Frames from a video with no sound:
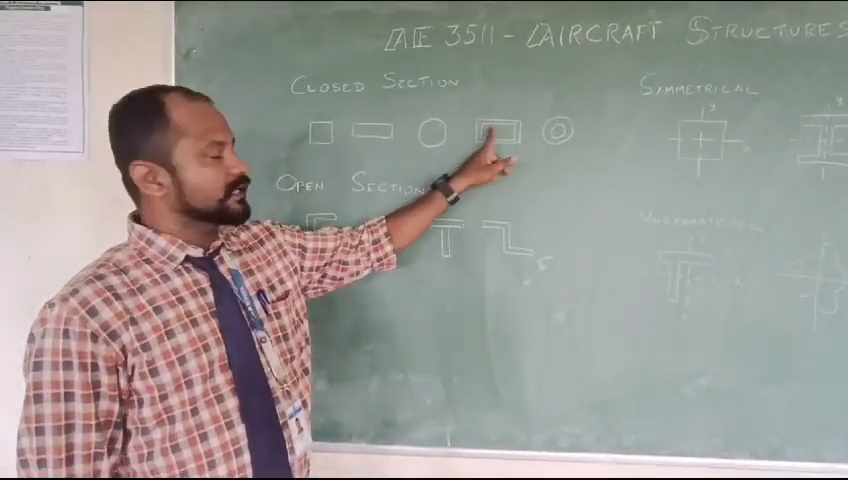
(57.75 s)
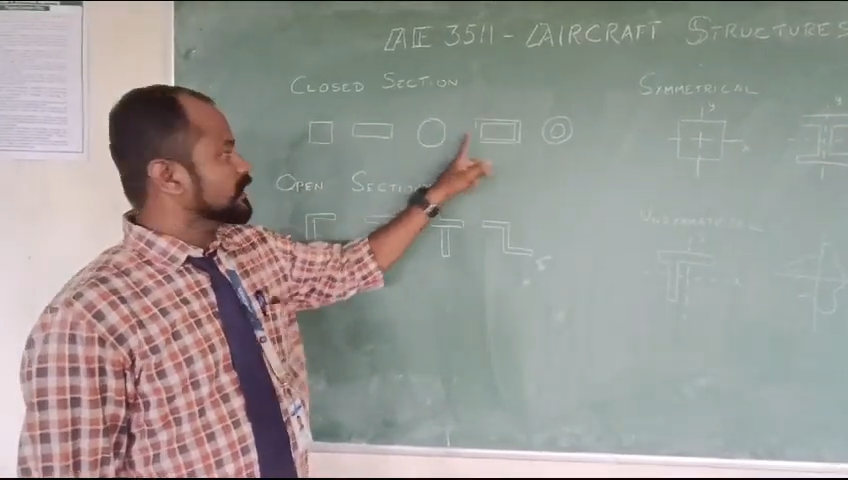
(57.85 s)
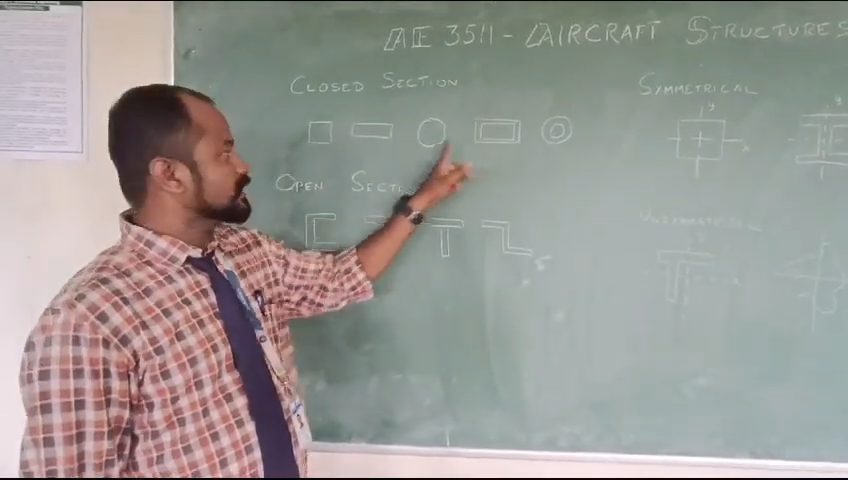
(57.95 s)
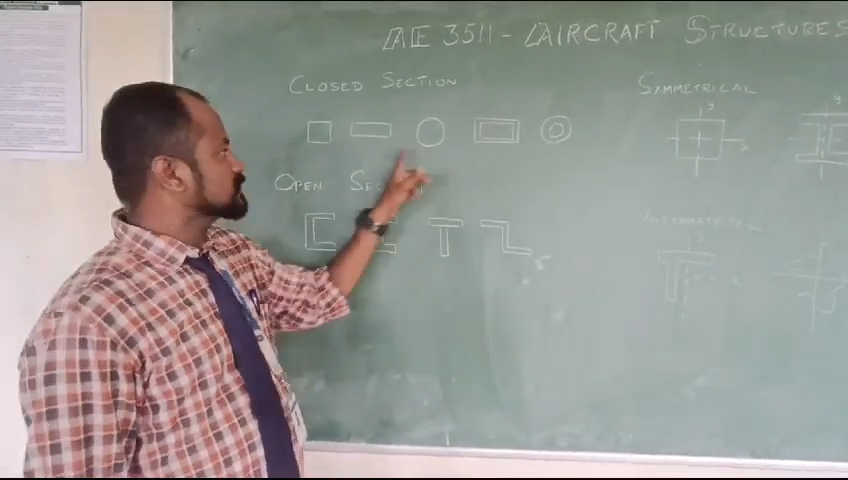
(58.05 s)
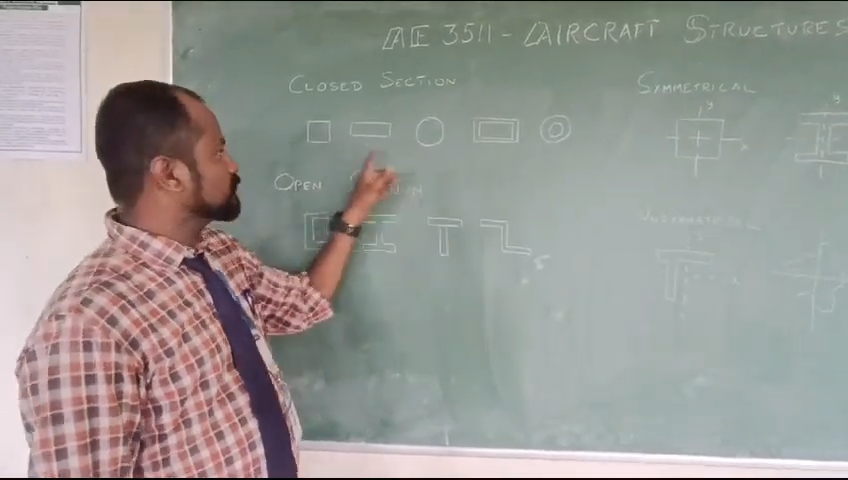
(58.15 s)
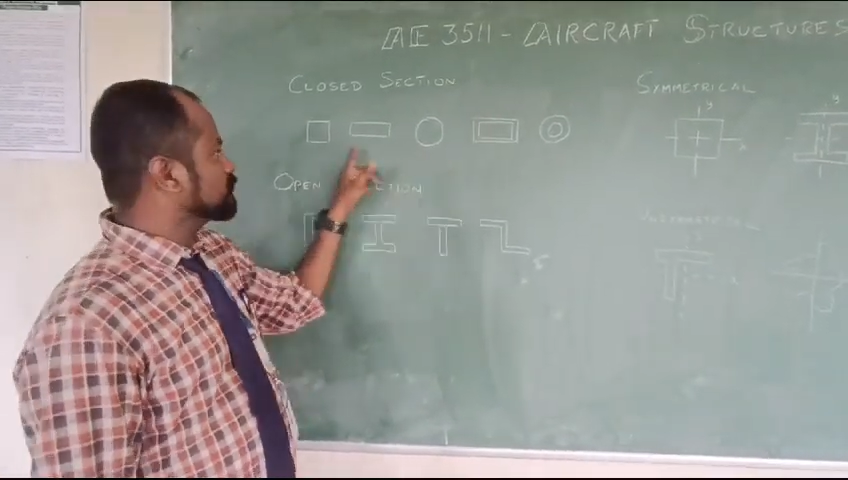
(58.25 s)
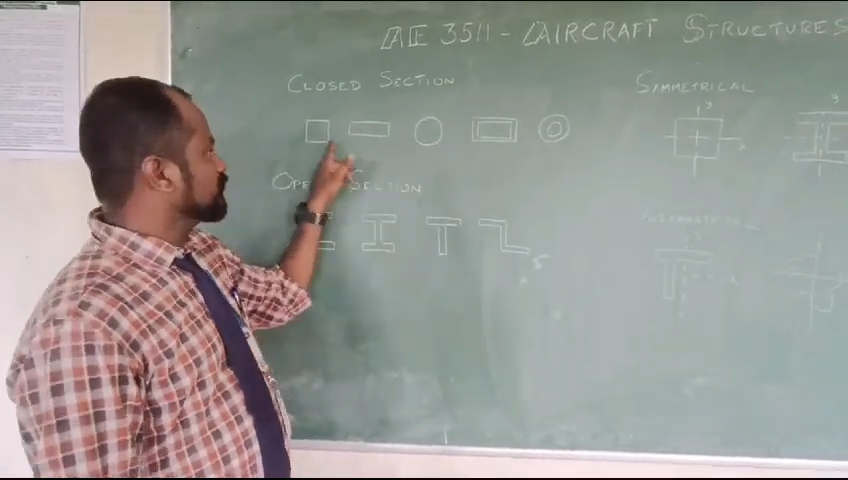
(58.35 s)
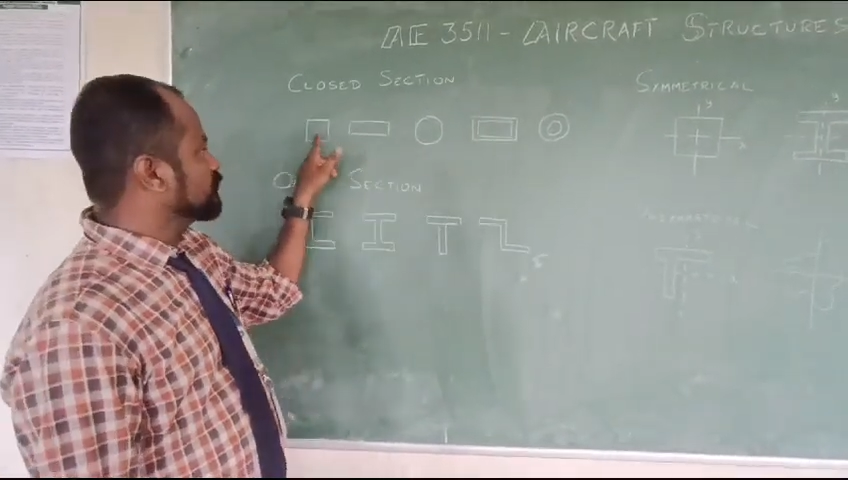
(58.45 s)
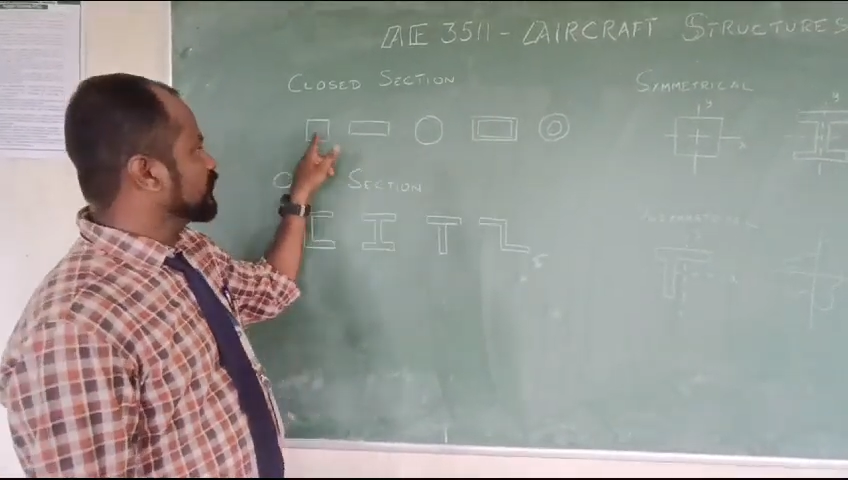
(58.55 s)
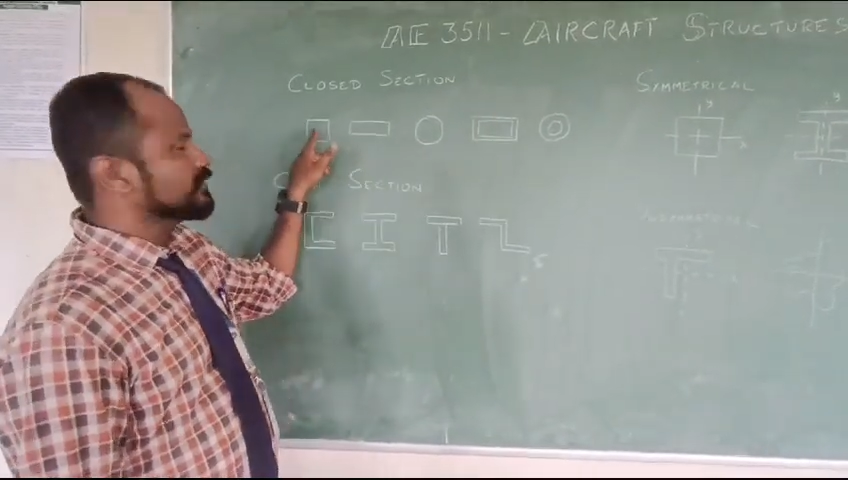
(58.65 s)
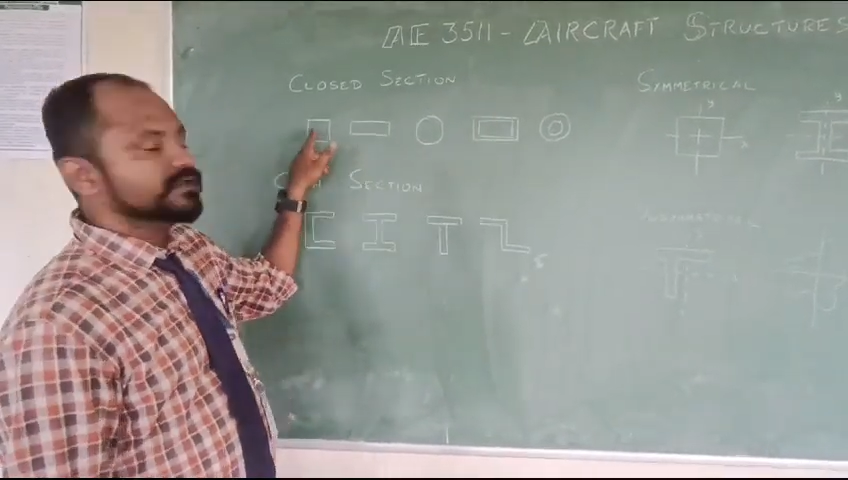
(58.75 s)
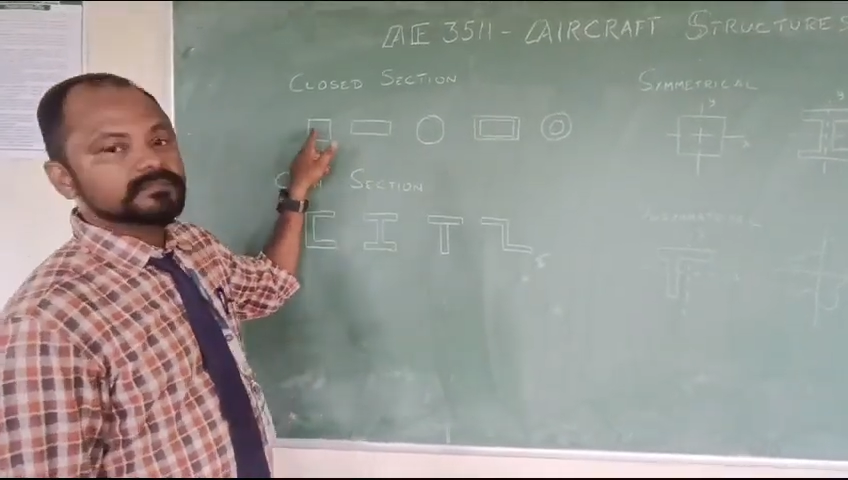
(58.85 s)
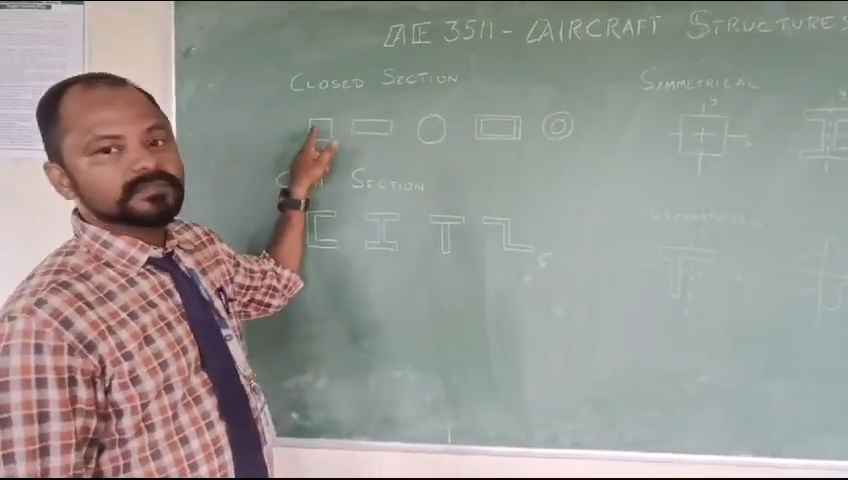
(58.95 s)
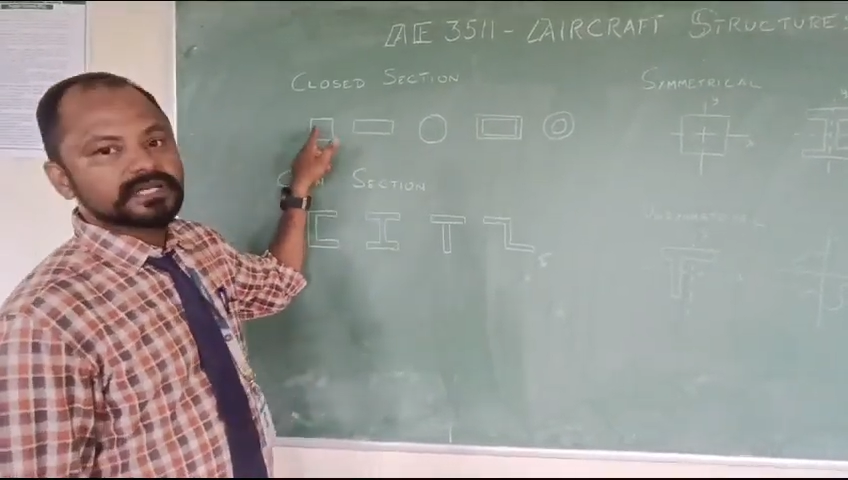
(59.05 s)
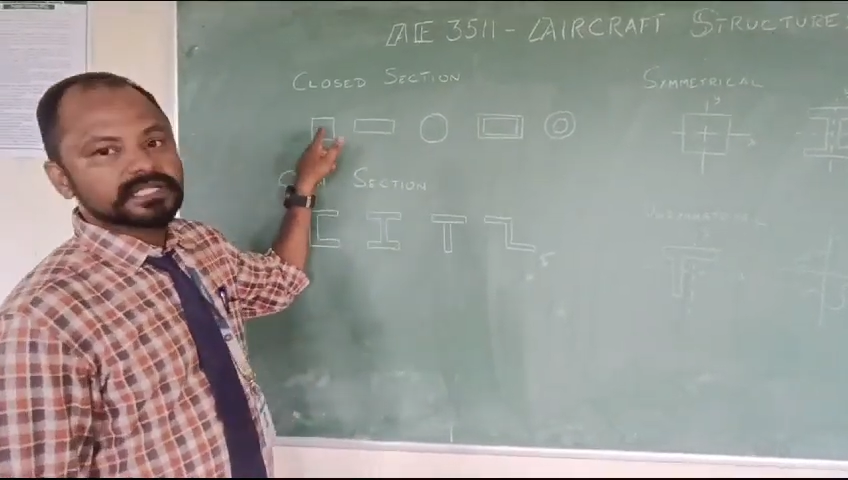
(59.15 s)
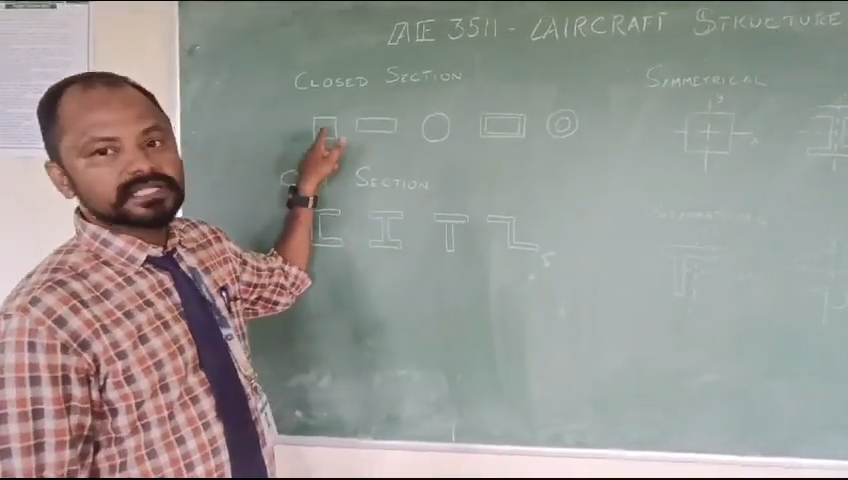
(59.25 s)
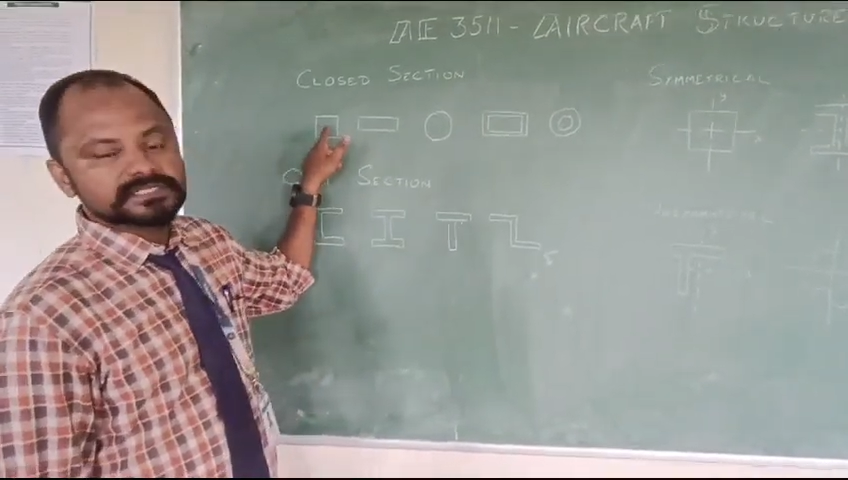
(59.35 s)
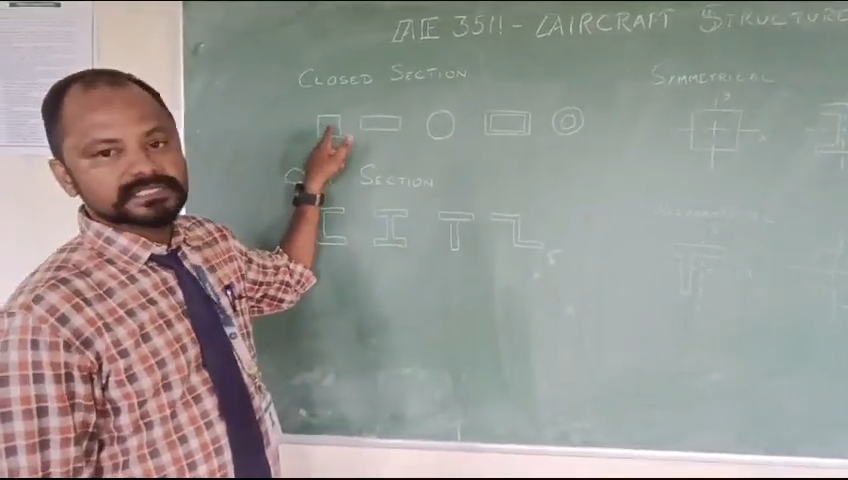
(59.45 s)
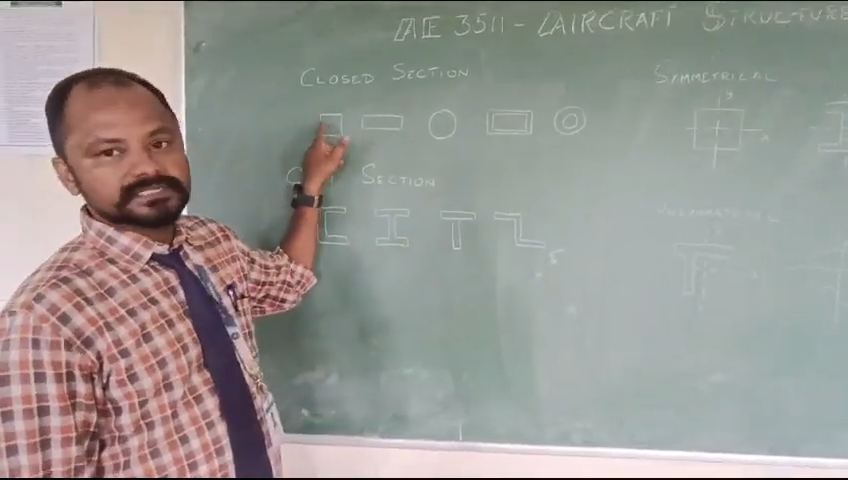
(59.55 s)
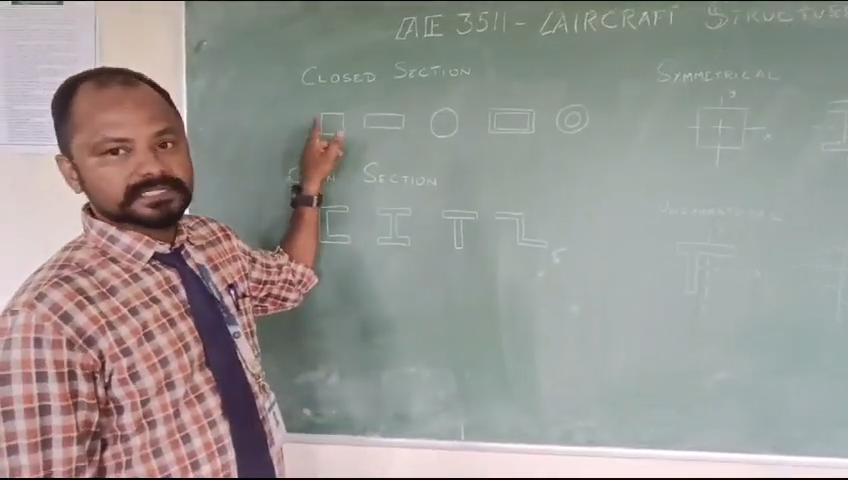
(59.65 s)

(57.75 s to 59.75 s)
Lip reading: and some will be having materials inside.